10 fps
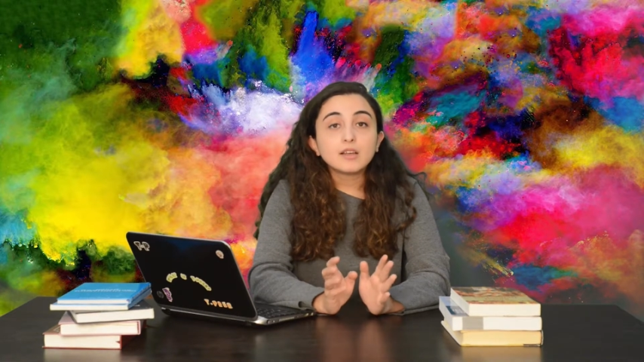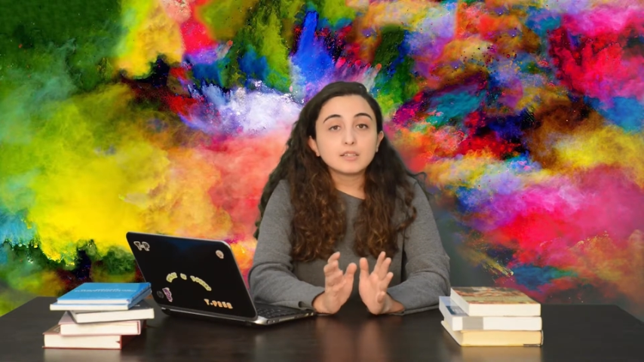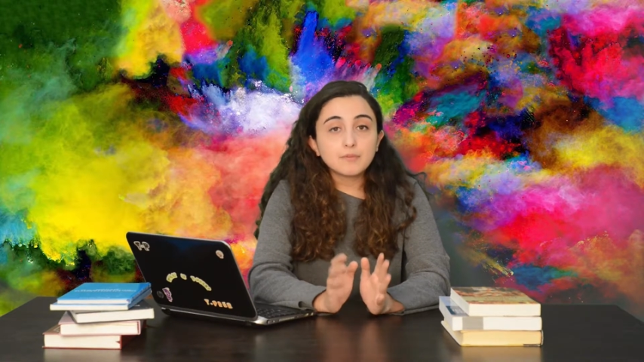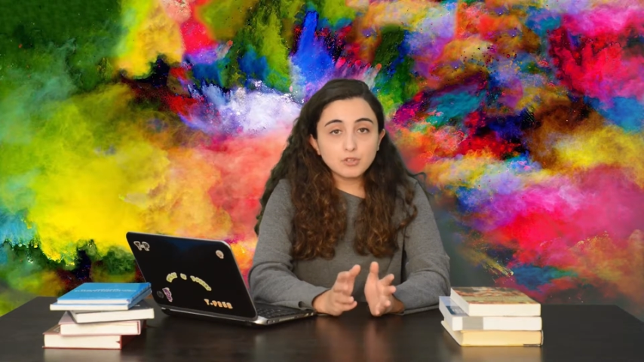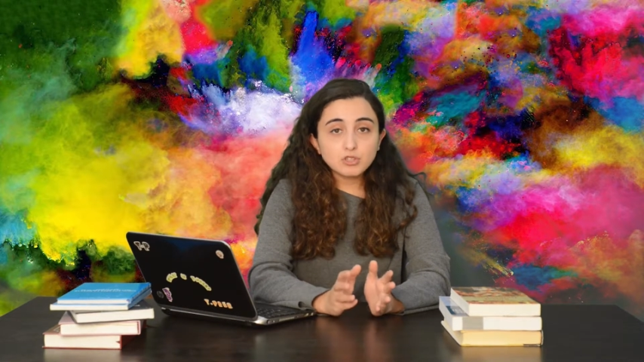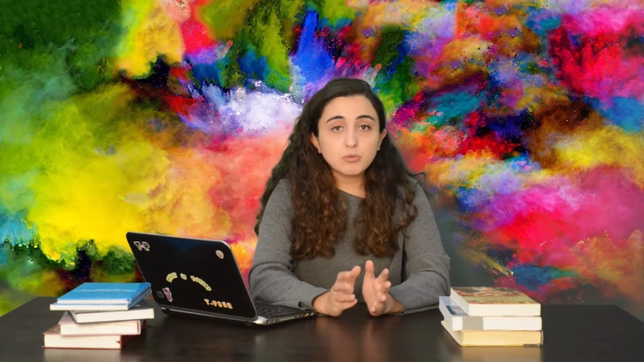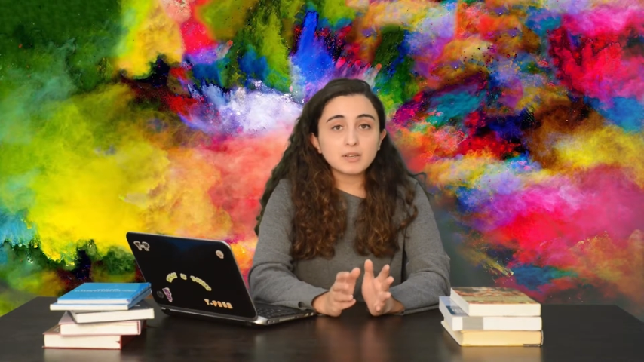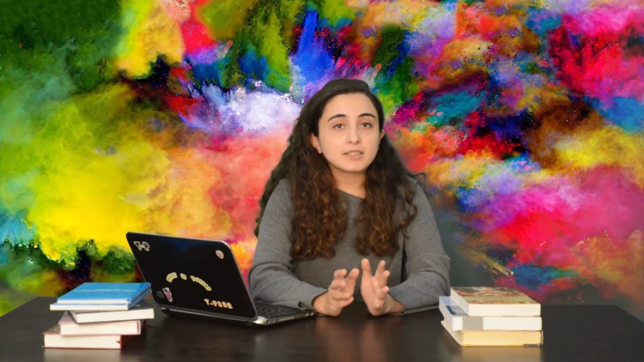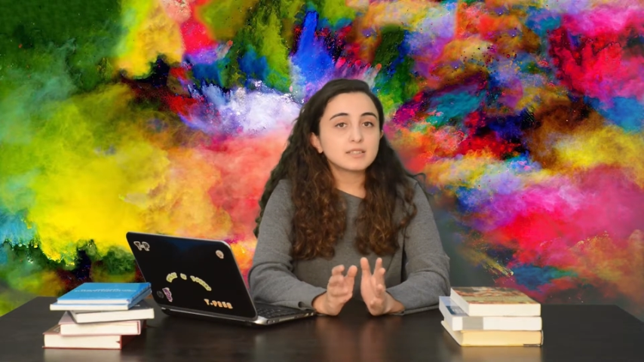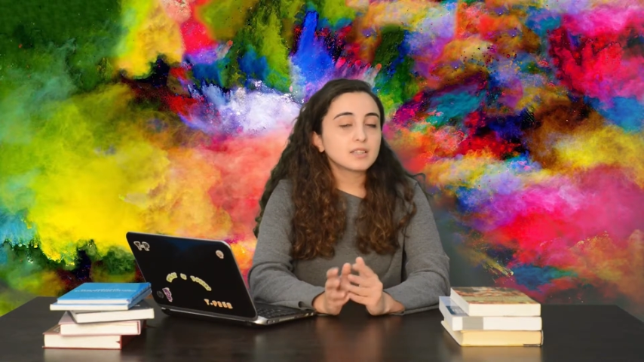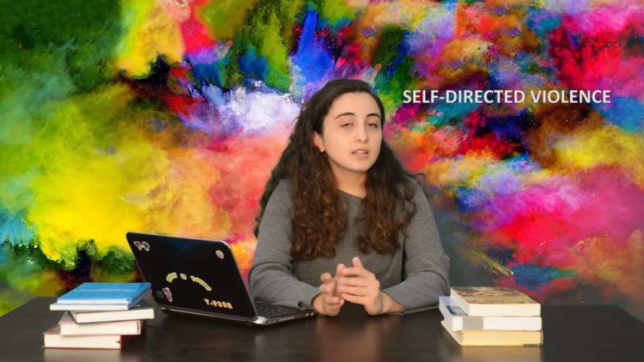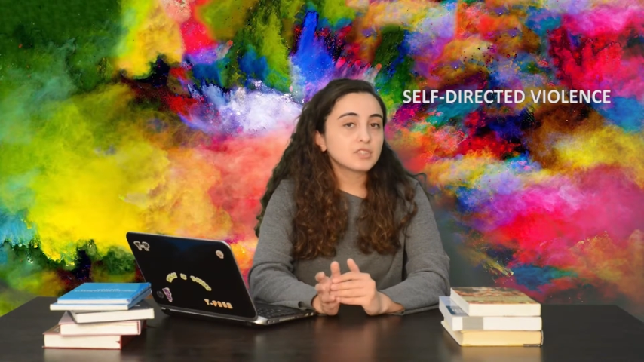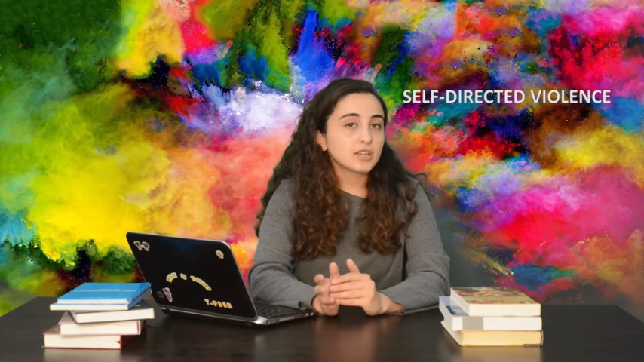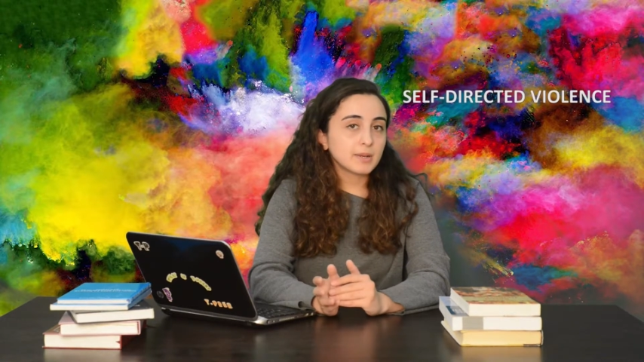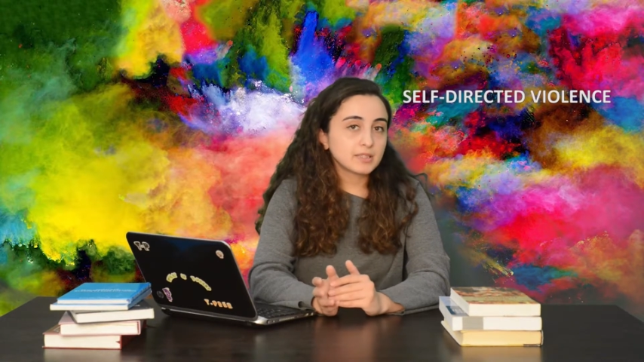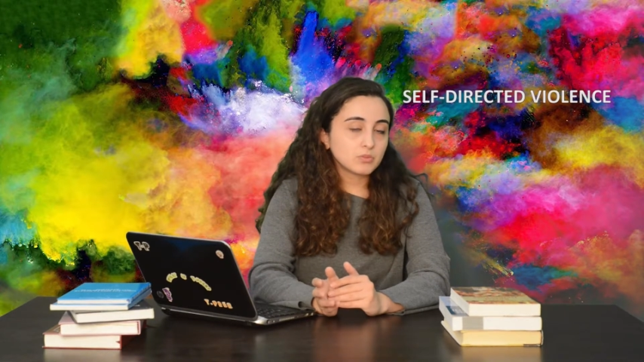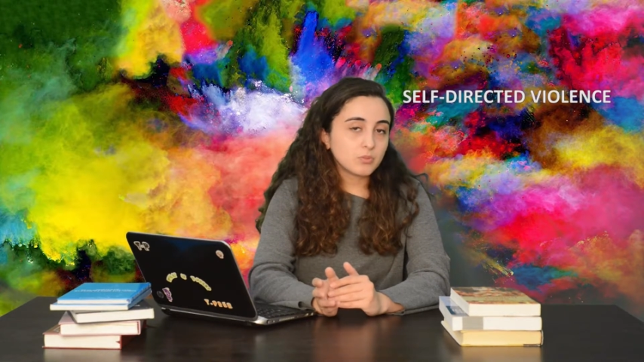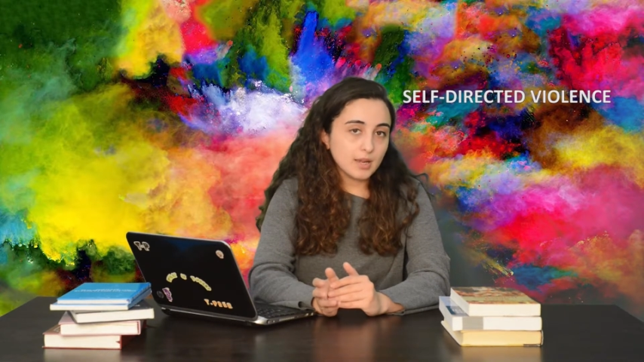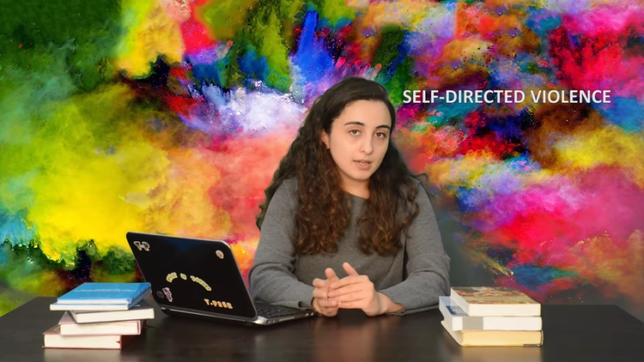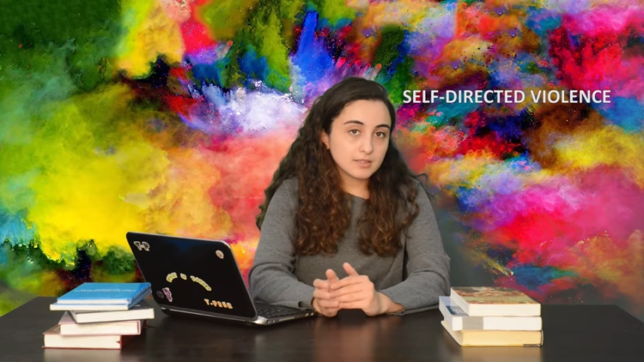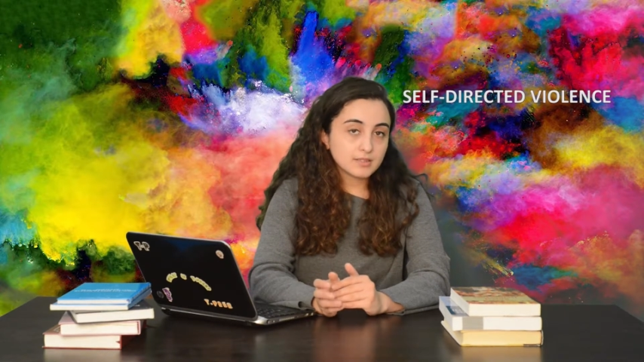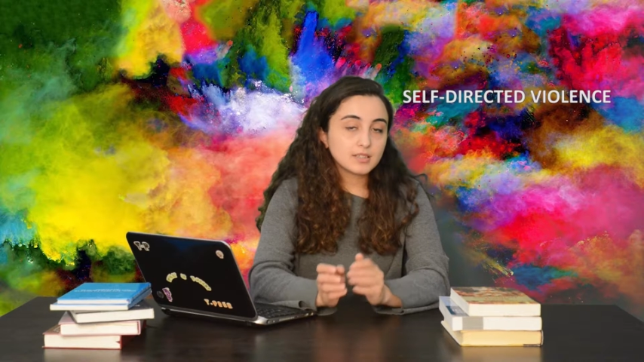The first one is self-directed violence.